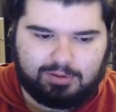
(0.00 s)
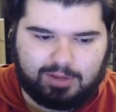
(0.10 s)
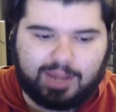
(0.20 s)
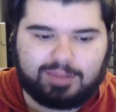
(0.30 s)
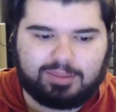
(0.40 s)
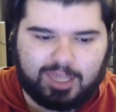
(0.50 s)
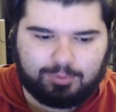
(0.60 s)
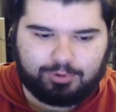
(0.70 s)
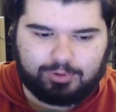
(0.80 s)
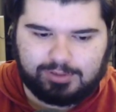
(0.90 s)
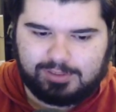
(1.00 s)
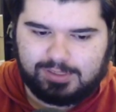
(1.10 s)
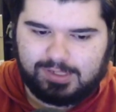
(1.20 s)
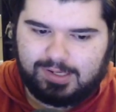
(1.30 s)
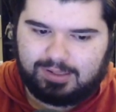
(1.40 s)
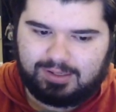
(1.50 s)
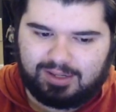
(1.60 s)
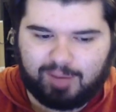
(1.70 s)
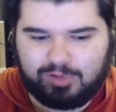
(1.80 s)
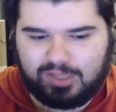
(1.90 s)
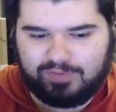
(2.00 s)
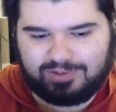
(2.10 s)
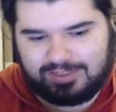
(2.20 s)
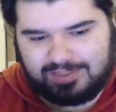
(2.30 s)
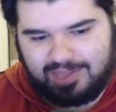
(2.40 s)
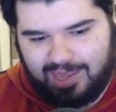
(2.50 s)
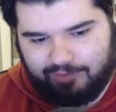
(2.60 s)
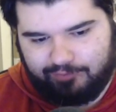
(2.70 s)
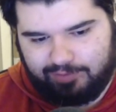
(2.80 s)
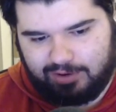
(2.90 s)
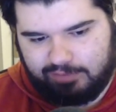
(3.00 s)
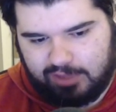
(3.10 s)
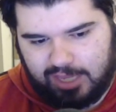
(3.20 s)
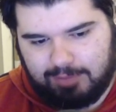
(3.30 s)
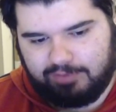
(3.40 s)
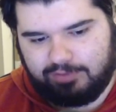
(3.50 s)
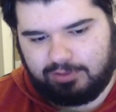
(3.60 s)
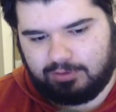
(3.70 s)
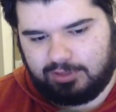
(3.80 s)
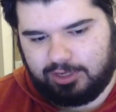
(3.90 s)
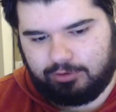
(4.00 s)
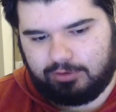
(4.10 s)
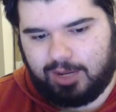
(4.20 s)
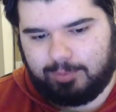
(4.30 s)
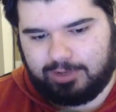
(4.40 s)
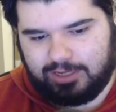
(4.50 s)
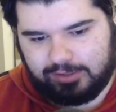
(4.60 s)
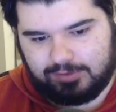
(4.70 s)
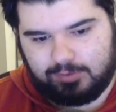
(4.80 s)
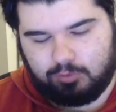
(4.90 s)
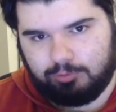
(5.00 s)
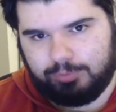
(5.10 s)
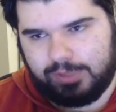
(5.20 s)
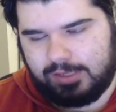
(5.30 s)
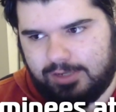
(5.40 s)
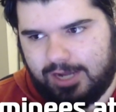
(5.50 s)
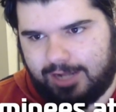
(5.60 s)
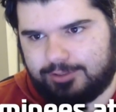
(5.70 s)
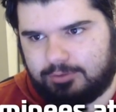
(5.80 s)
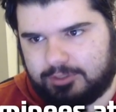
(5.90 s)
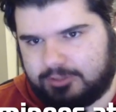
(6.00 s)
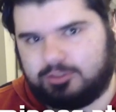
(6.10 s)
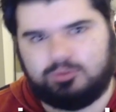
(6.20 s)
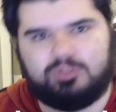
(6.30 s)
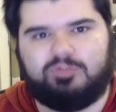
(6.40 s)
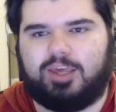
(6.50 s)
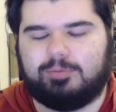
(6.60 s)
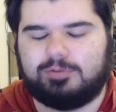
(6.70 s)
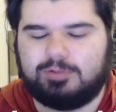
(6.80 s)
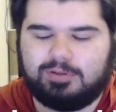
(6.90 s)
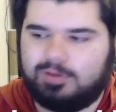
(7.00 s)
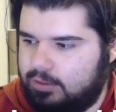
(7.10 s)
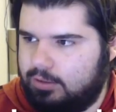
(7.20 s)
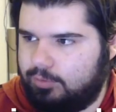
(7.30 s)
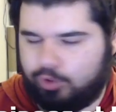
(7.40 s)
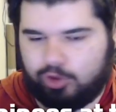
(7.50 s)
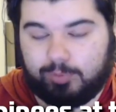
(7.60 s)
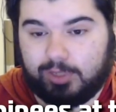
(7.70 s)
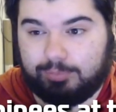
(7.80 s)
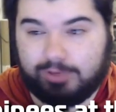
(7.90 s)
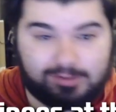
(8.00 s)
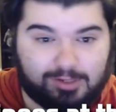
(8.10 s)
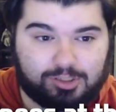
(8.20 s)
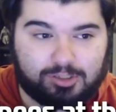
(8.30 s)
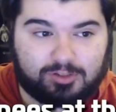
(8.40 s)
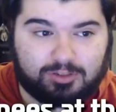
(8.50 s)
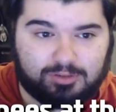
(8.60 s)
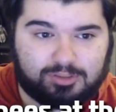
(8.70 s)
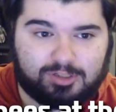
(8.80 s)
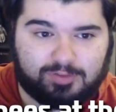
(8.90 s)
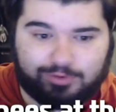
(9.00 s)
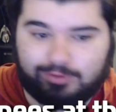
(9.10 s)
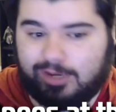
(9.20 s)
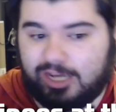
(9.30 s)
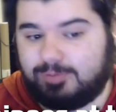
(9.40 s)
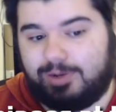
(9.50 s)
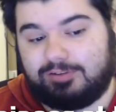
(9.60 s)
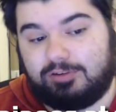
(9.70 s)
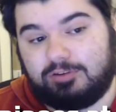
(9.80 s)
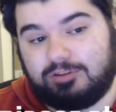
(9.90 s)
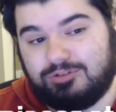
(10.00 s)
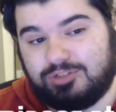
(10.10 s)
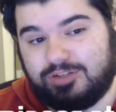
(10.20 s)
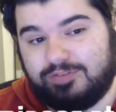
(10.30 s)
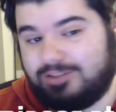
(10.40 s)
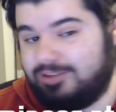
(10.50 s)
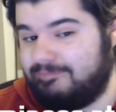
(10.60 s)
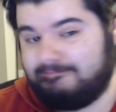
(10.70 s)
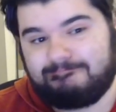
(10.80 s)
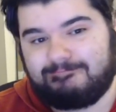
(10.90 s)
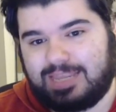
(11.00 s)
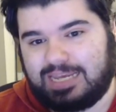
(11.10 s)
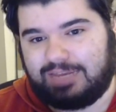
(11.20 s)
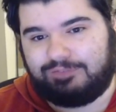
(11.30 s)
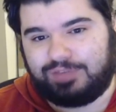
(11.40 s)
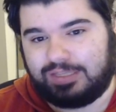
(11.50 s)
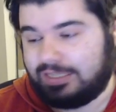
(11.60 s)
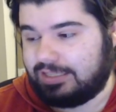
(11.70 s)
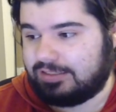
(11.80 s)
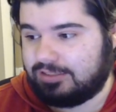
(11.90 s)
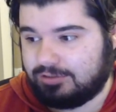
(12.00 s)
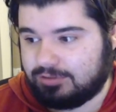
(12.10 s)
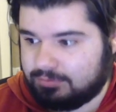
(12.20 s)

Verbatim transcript: At the Game Awards, I believe at least half of the Game of the Year nominees will be console exclusive games whether it be PlayStation exclusives or Xbox exclusives. I feel like this year